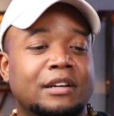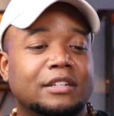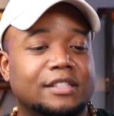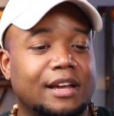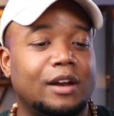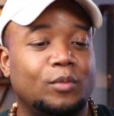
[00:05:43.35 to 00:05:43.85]

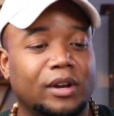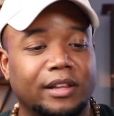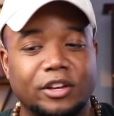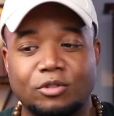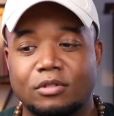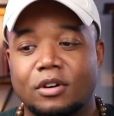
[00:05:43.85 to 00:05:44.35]
Just kind of want to
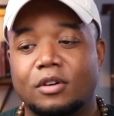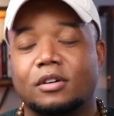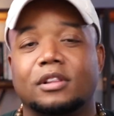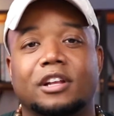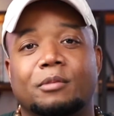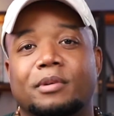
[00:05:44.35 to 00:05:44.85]
let you know a
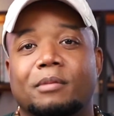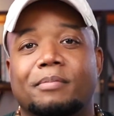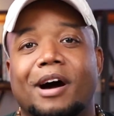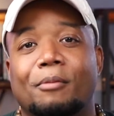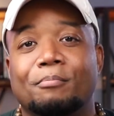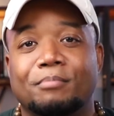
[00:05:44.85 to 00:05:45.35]
little bit
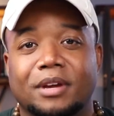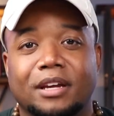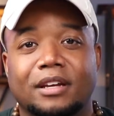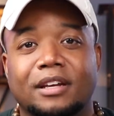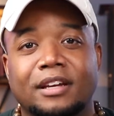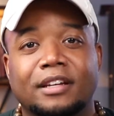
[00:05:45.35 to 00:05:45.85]
about
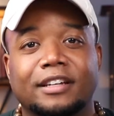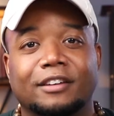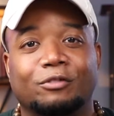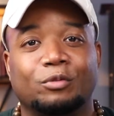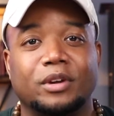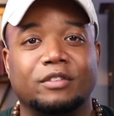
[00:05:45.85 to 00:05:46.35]
me
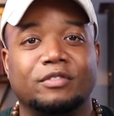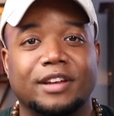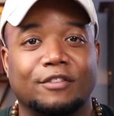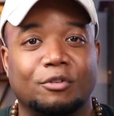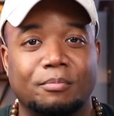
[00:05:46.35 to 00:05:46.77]
if we've never